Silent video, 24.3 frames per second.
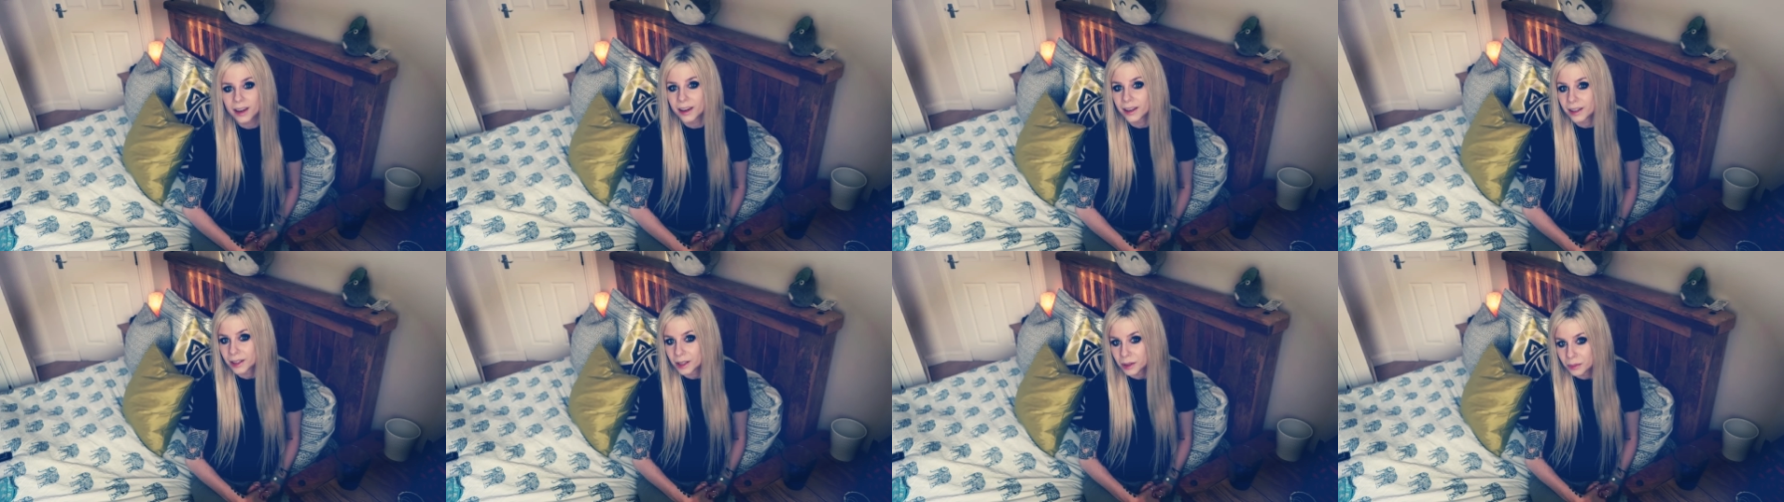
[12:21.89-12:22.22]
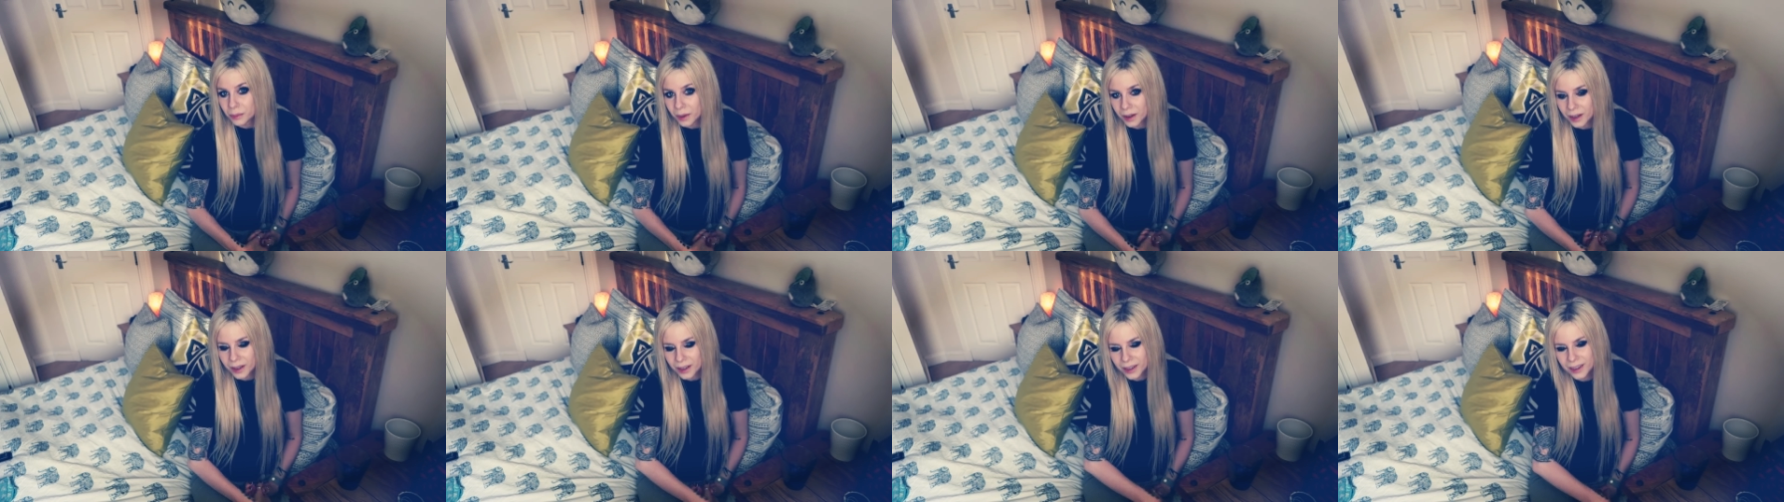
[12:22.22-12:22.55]

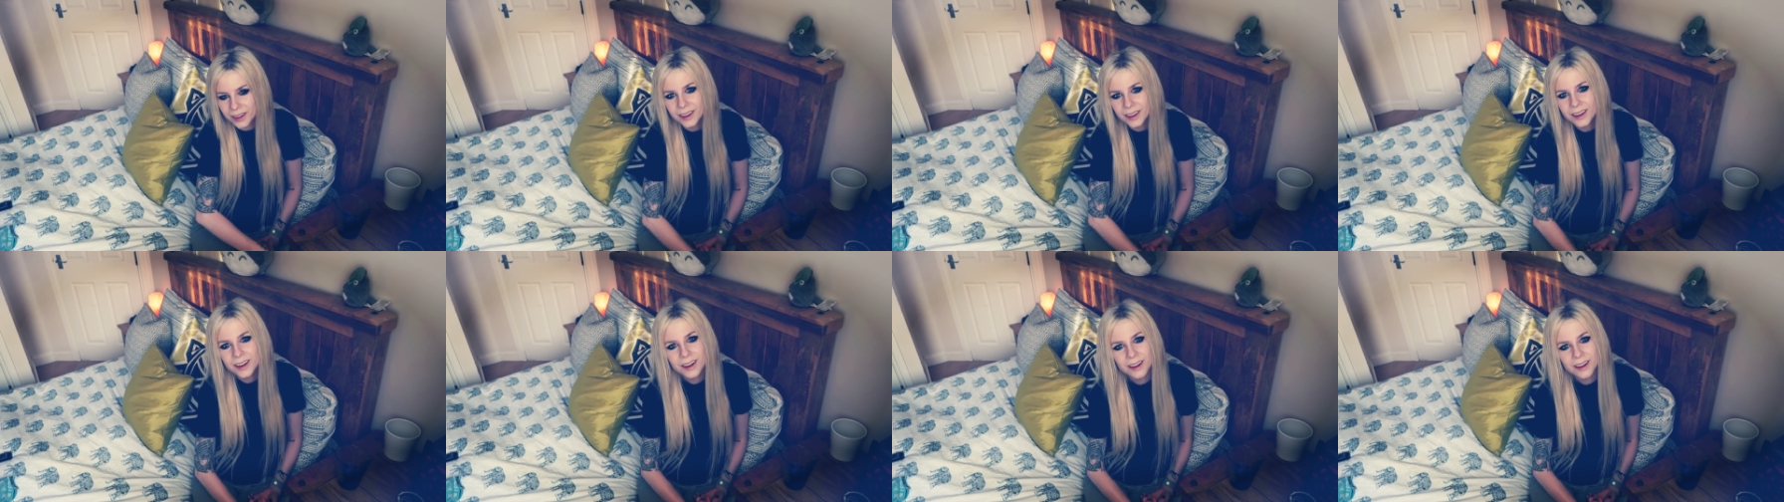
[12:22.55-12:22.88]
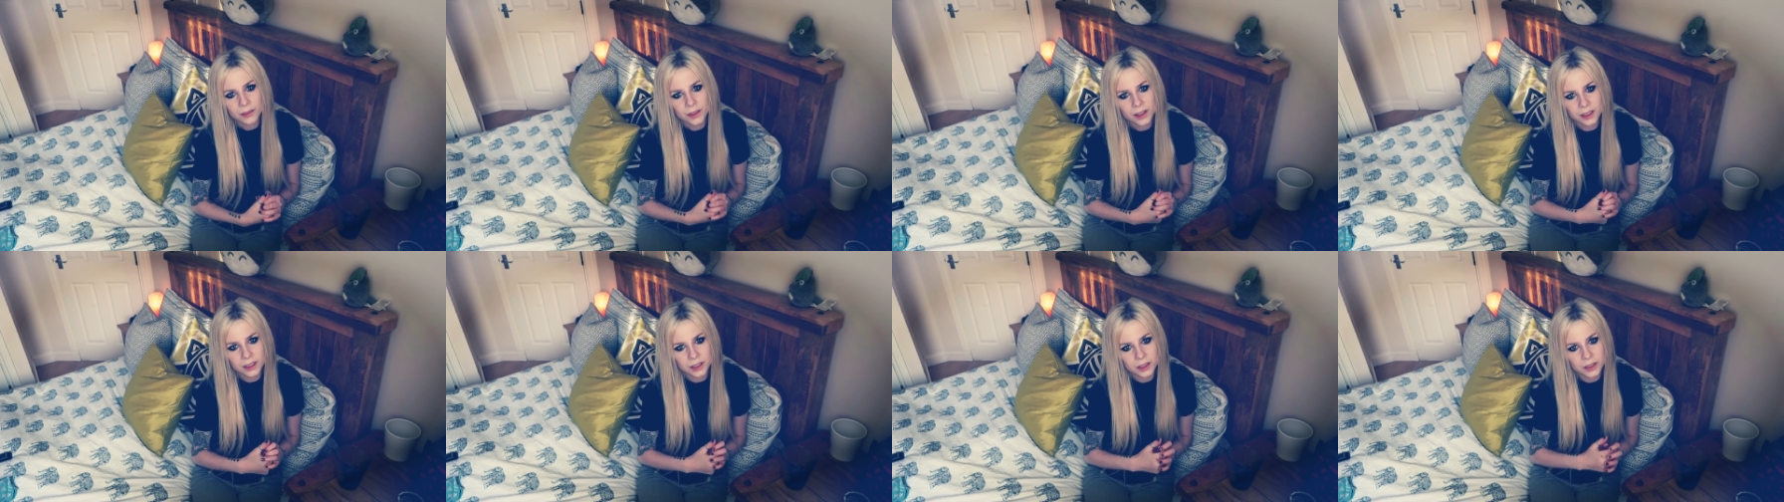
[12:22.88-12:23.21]
Anyway,
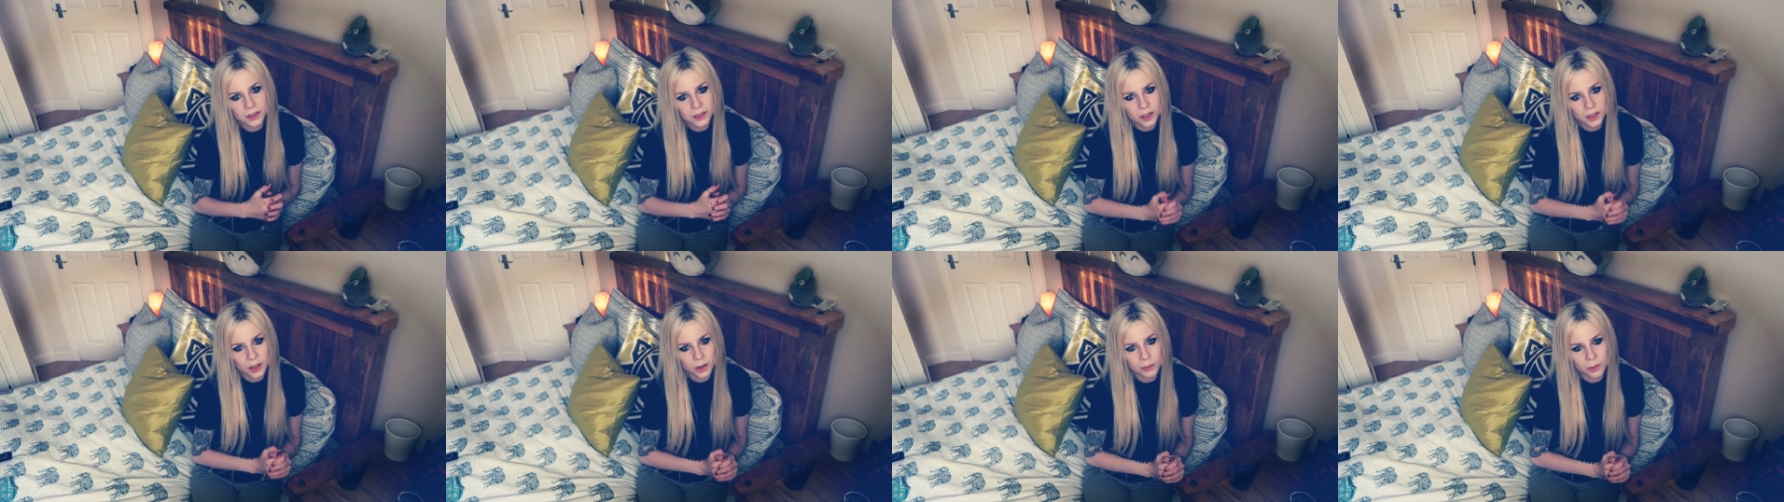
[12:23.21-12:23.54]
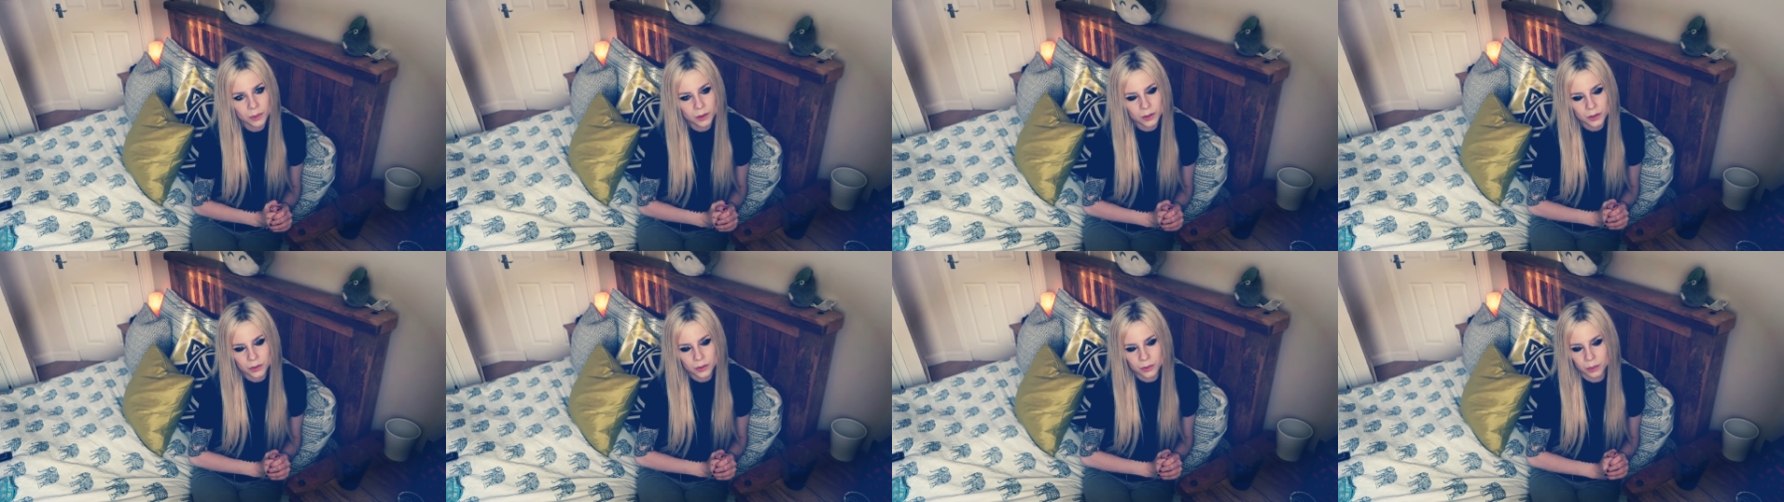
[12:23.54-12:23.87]
thank you so
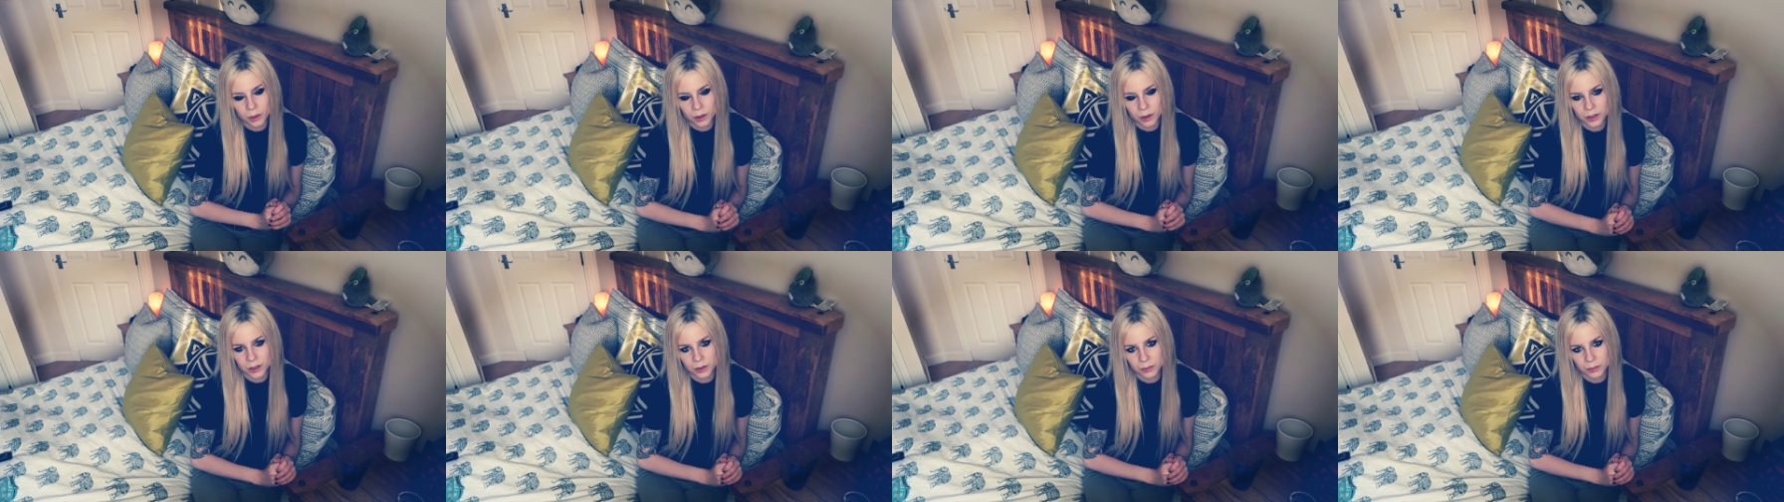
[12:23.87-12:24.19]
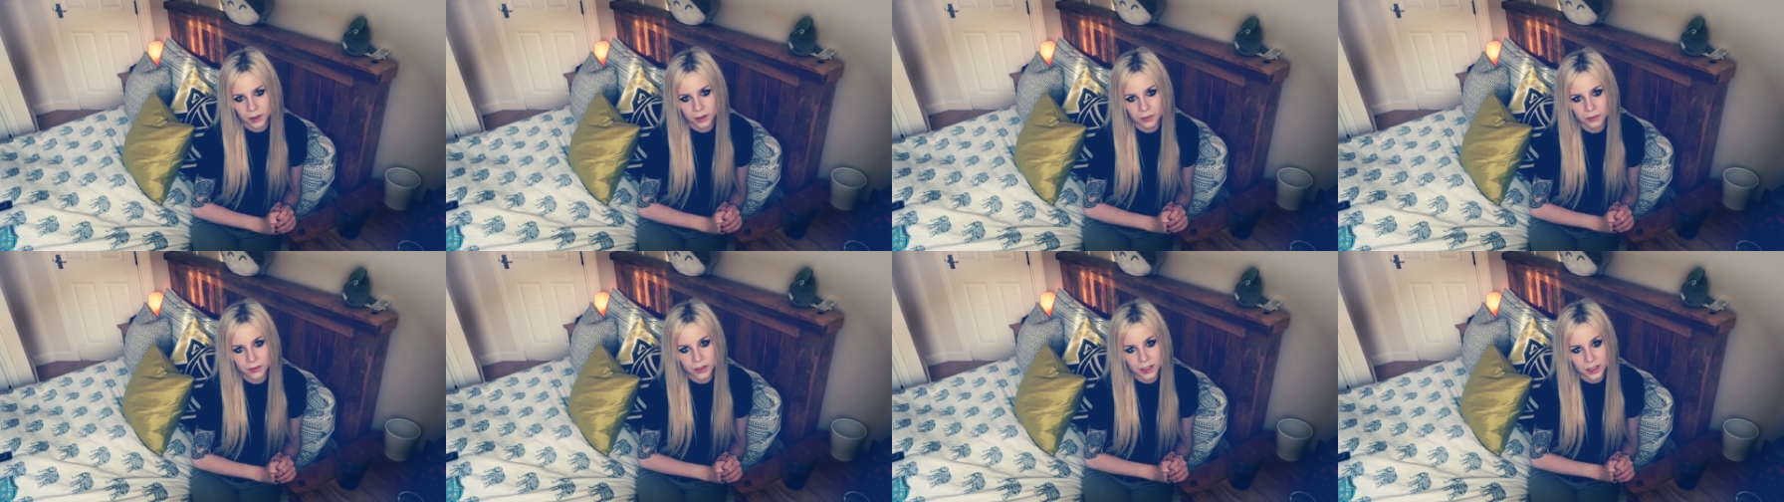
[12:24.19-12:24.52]
much for watching
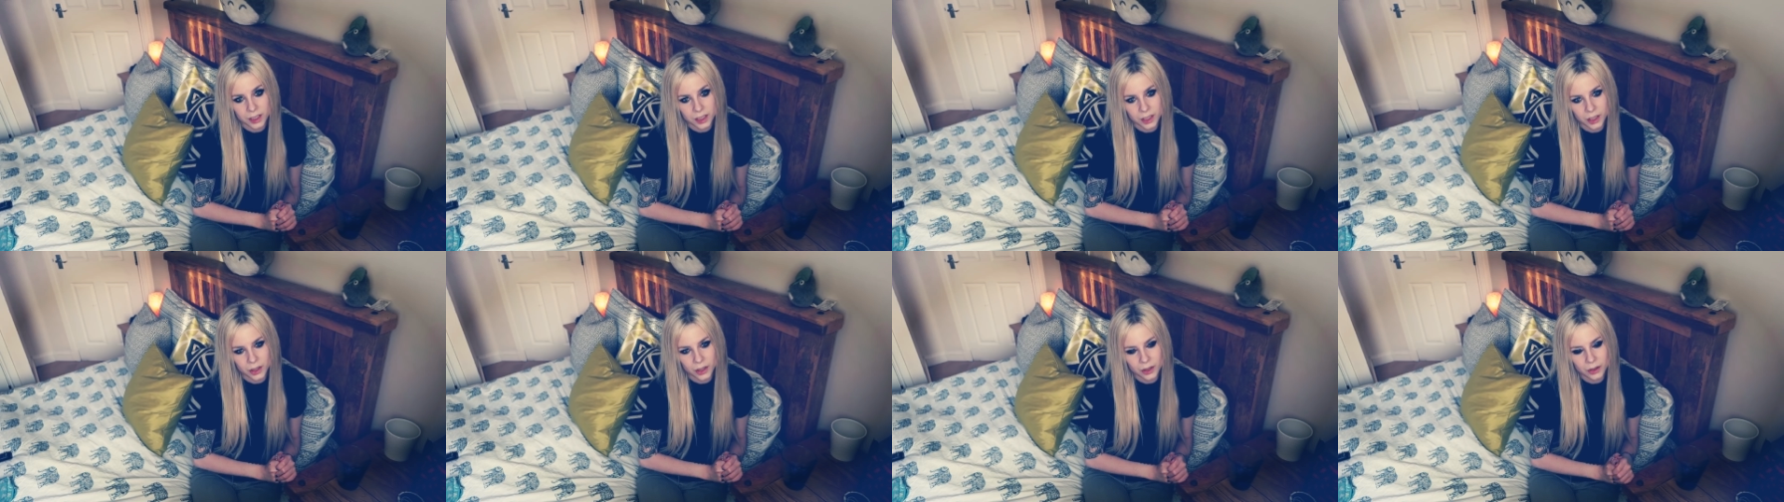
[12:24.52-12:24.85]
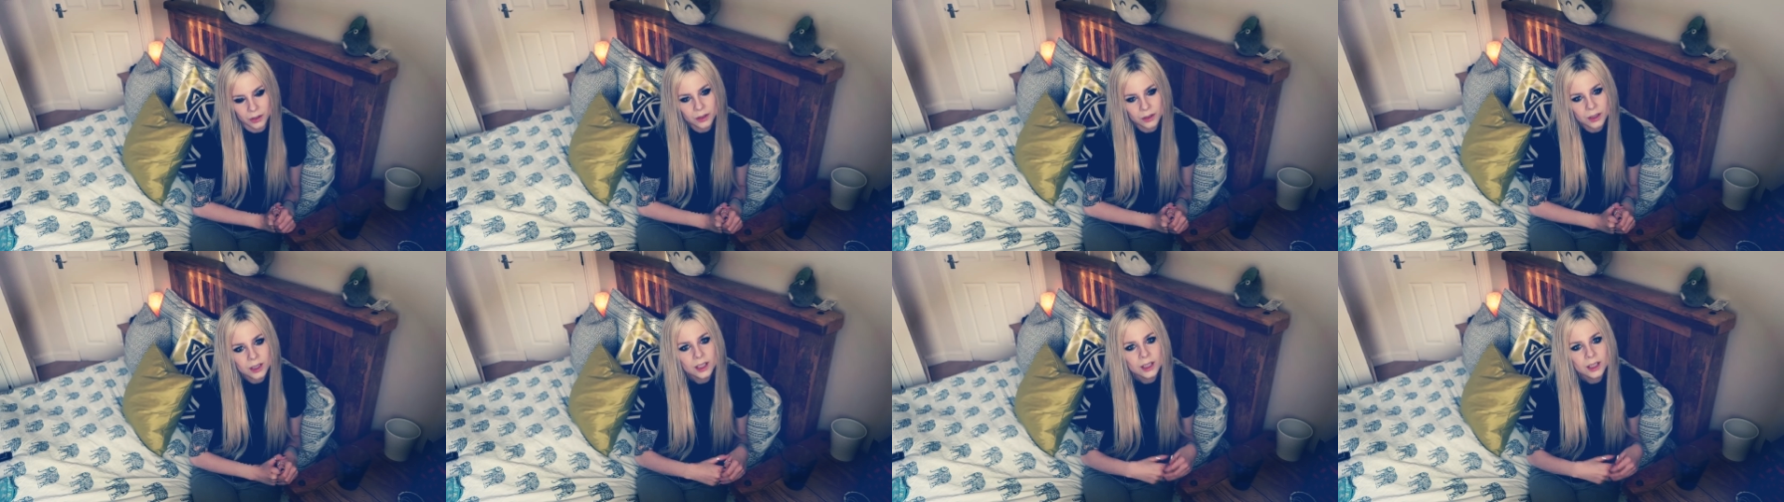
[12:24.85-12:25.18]
my
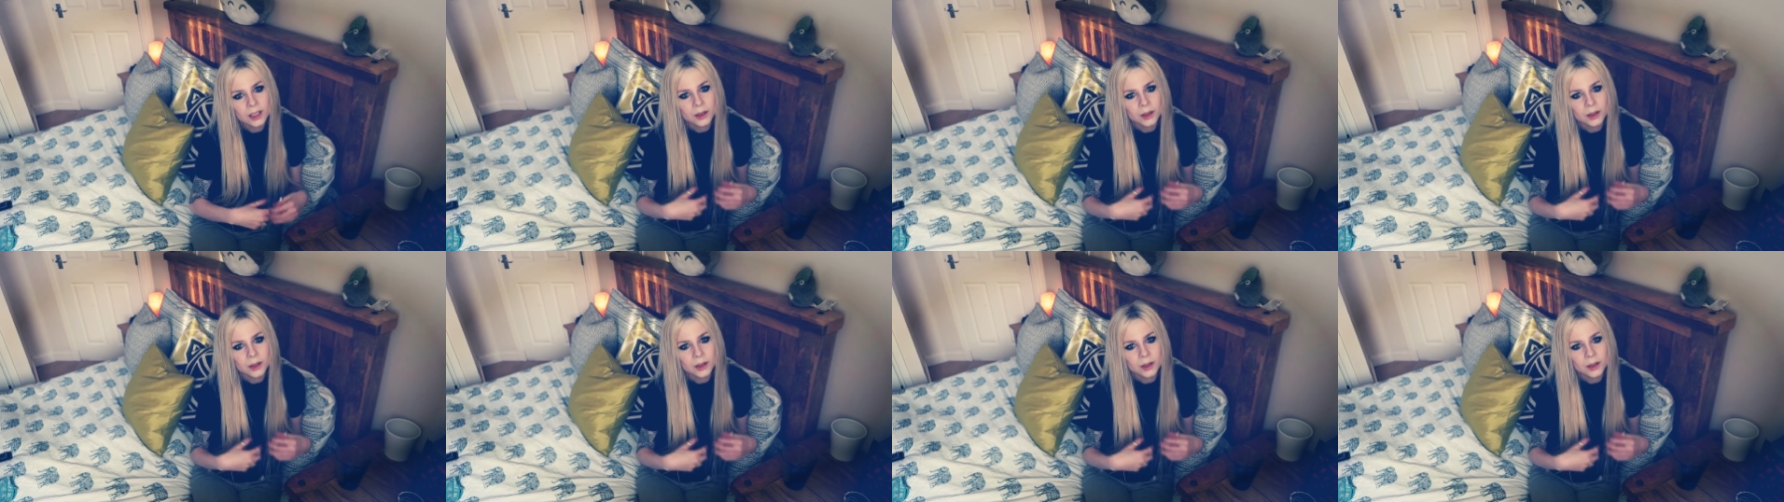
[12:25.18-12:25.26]
video.